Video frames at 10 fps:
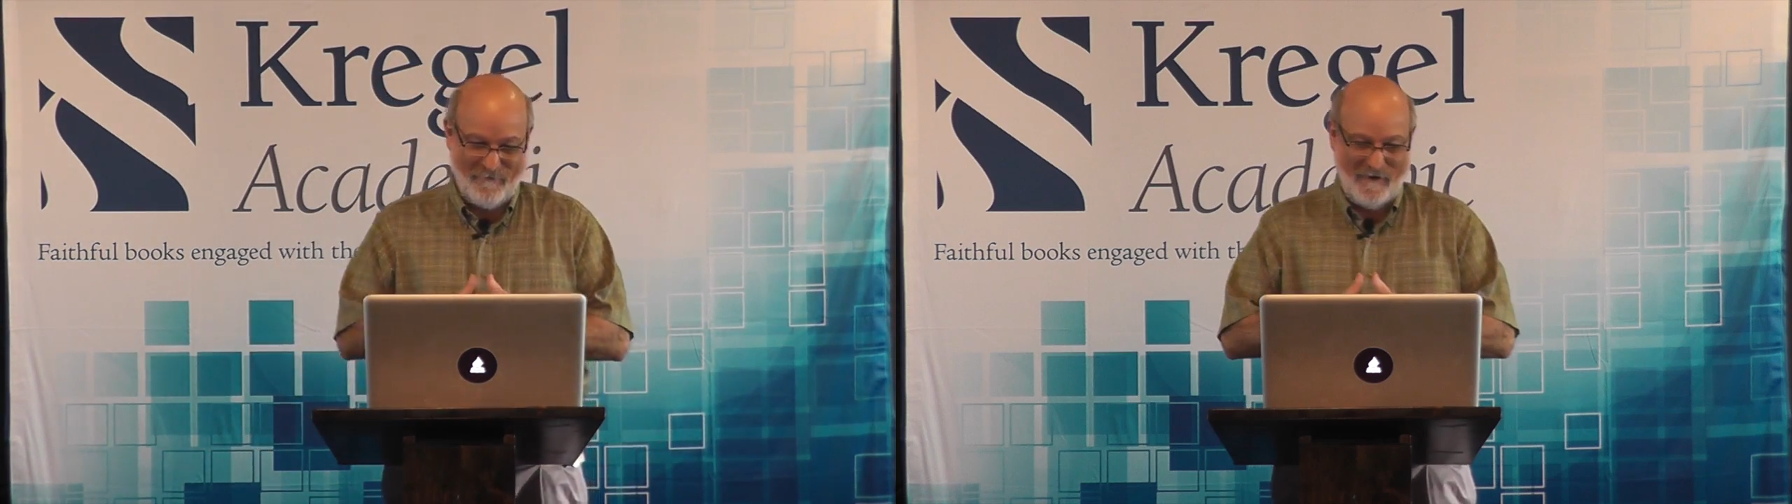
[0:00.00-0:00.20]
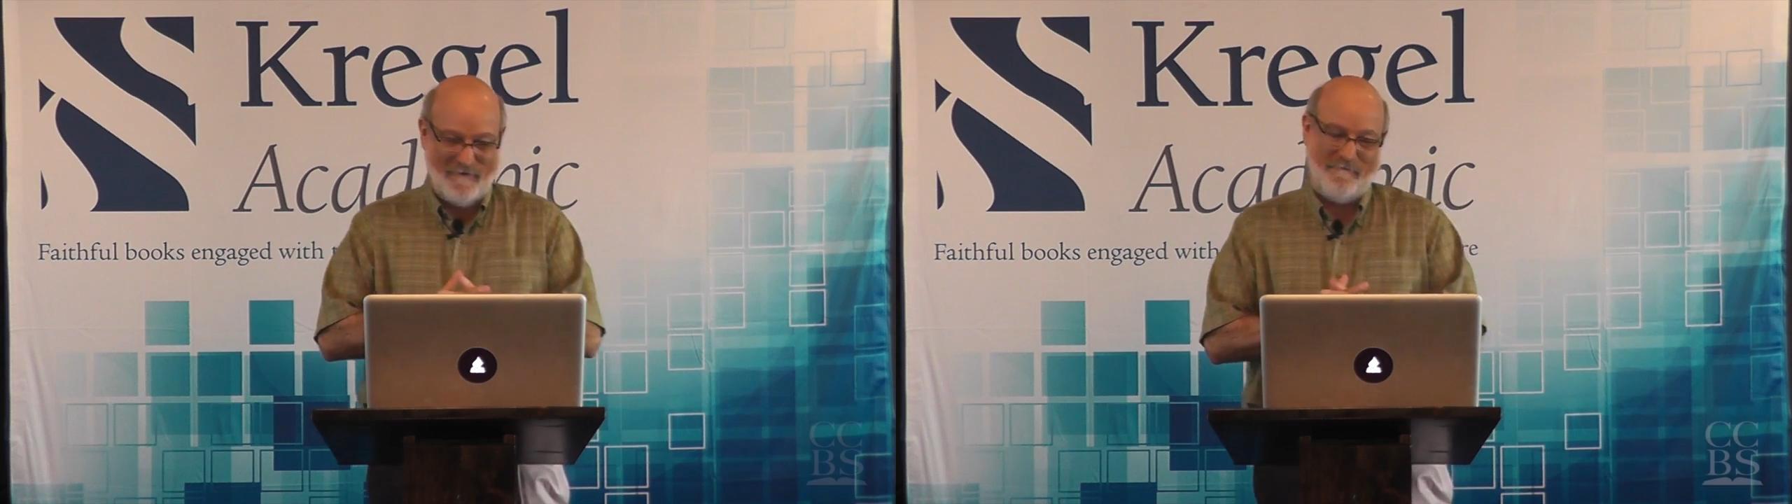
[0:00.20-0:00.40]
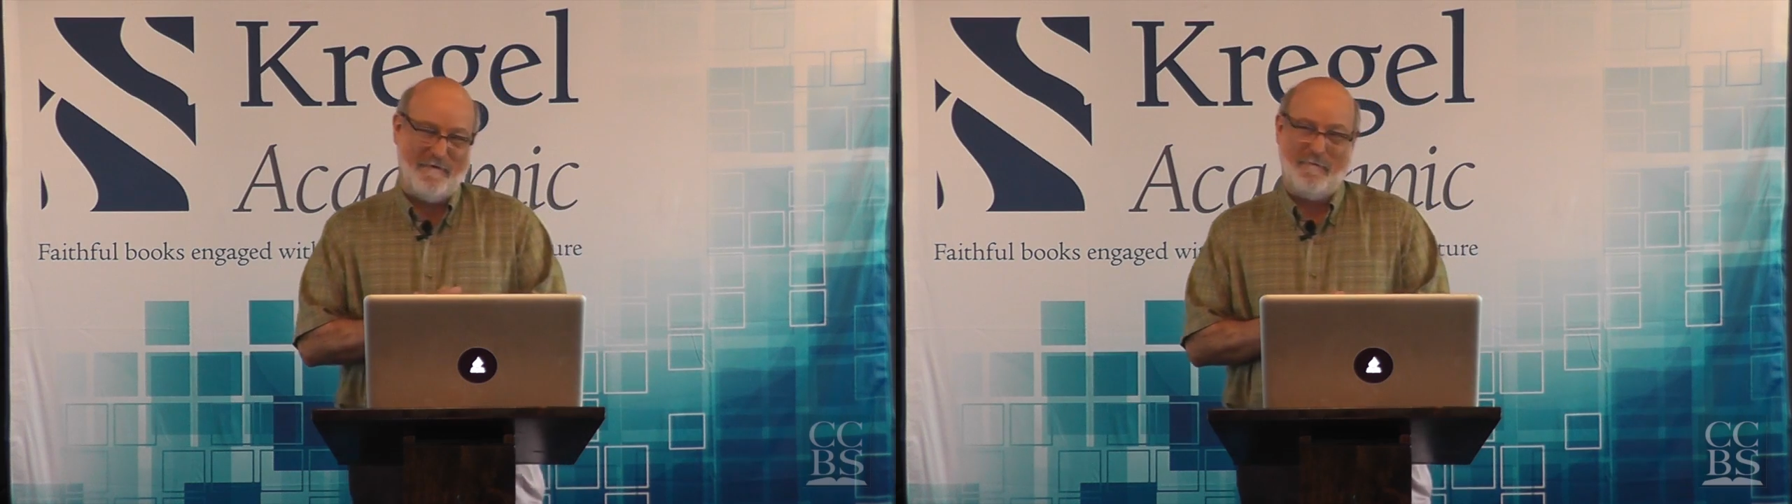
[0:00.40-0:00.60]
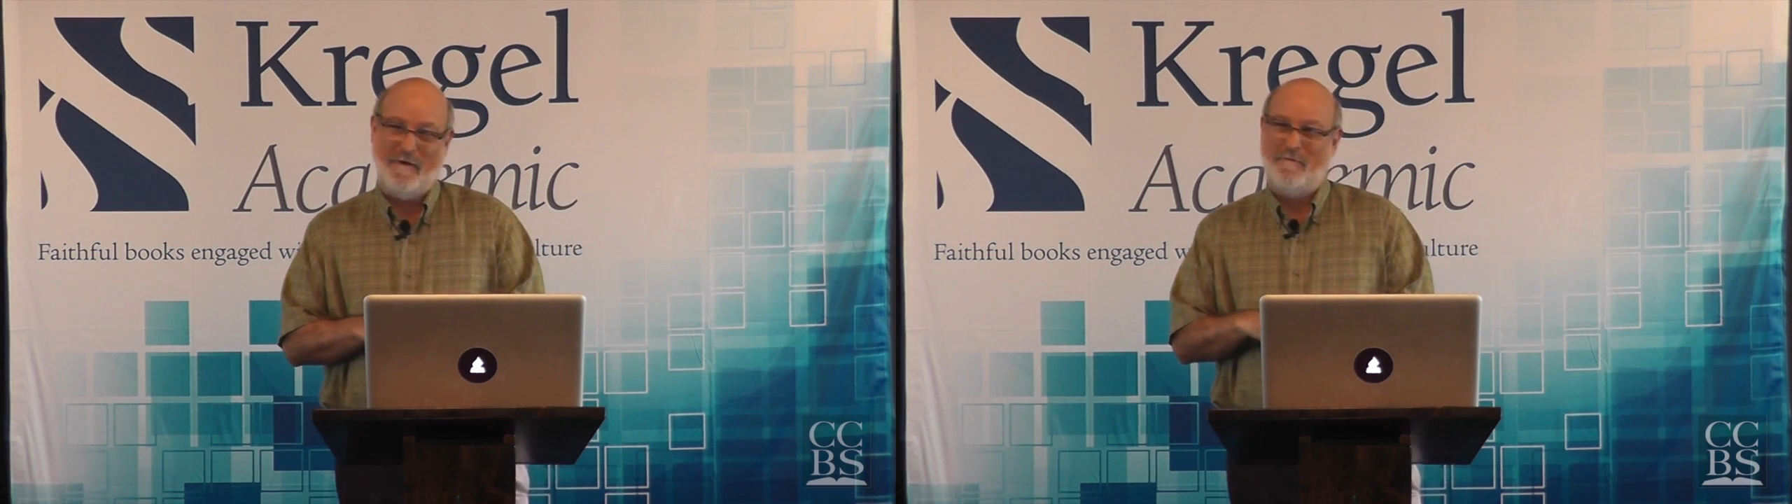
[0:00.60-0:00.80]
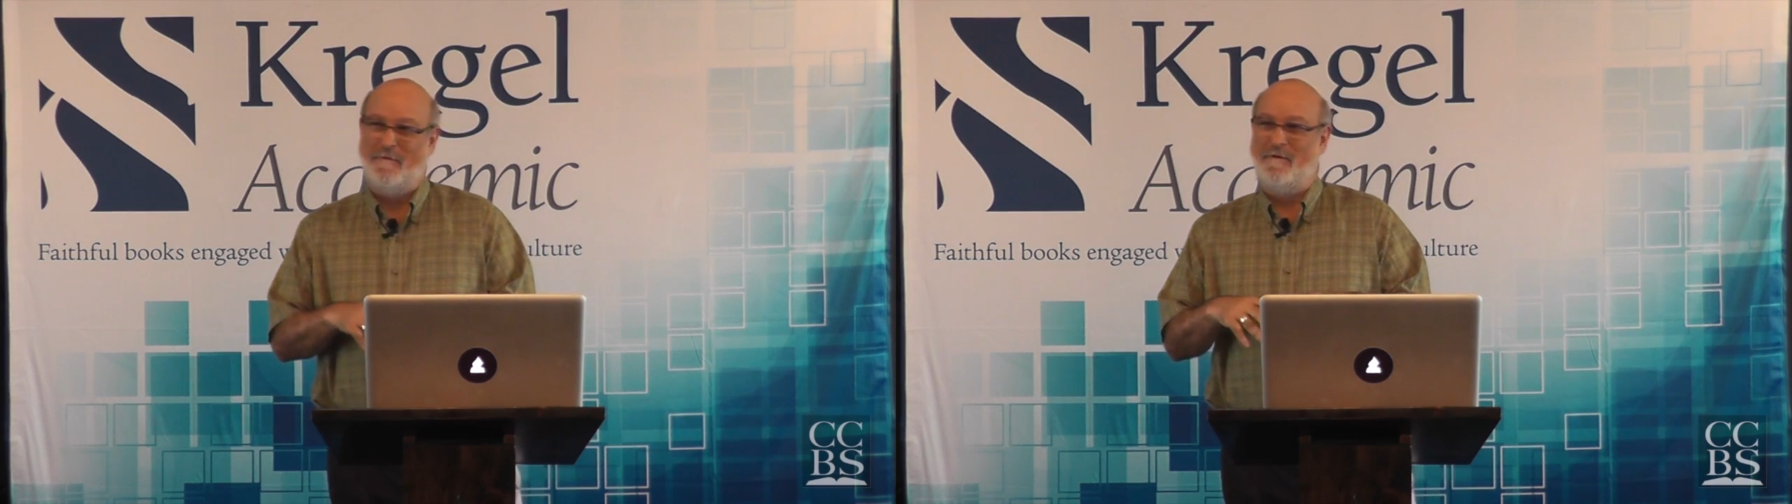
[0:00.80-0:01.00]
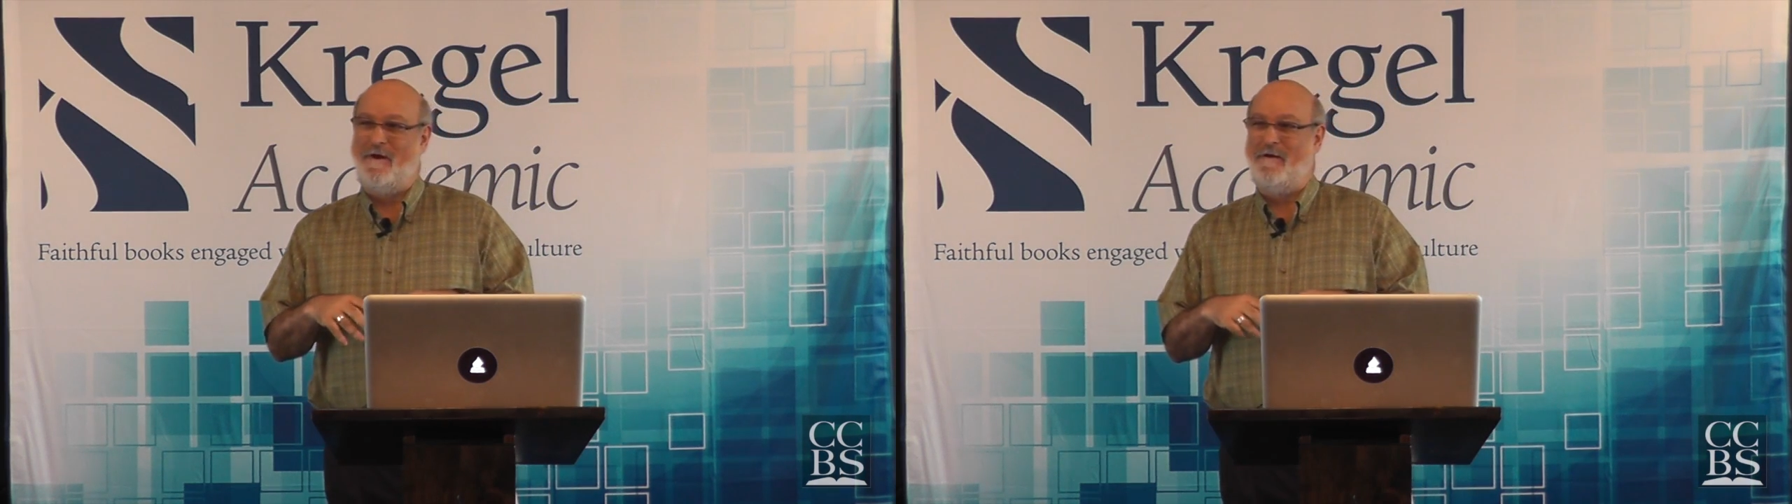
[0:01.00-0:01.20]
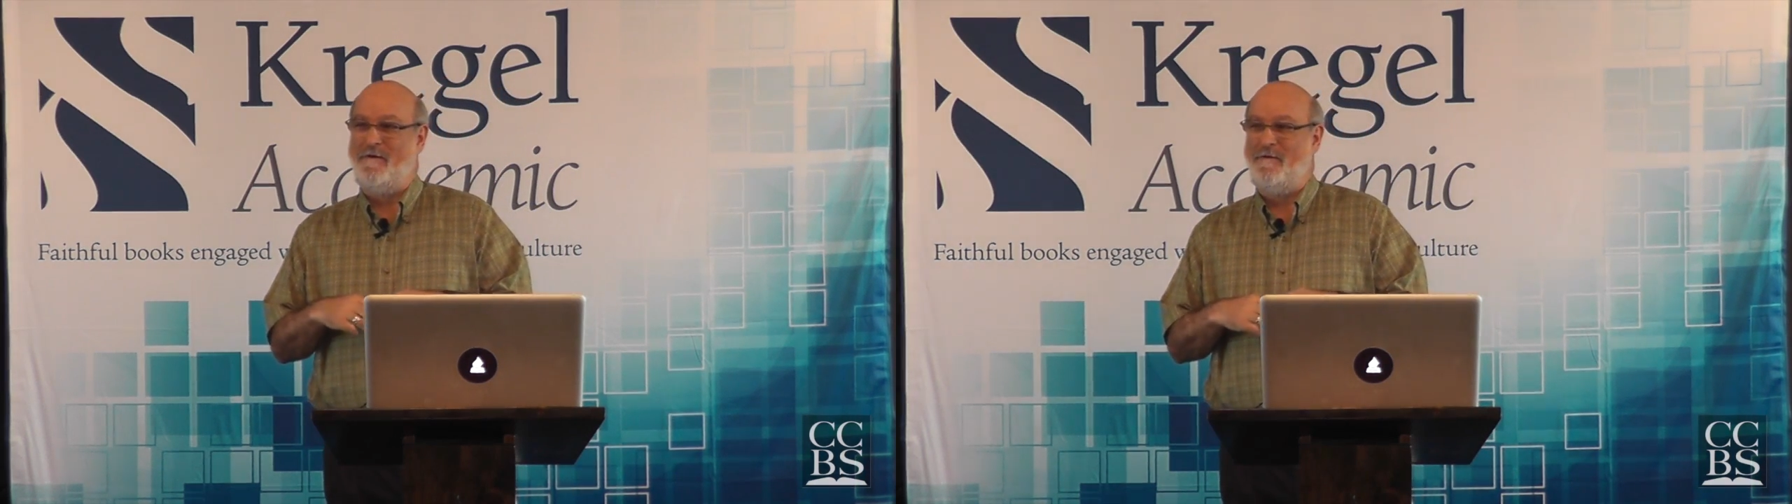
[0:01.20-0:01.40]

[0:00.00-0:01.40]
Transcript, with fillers: well, for the people who,